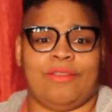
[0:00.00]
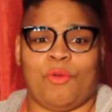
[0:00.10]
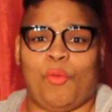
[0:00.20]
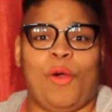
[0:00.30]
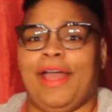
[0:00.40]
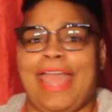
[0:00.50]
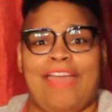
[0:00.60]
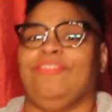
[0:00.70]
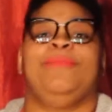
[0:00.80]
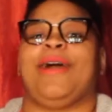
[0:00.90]
want
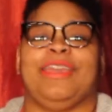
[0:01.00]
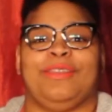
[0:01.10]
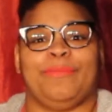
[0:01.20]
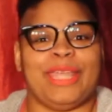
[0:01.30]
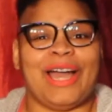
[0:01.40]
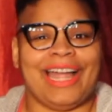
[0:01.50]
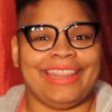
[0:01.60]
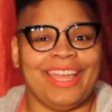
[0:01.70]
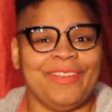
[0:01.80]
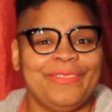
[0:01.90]
everybody to be on
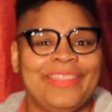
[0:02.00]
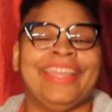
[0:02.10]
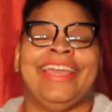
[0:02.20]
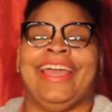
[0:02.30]
them,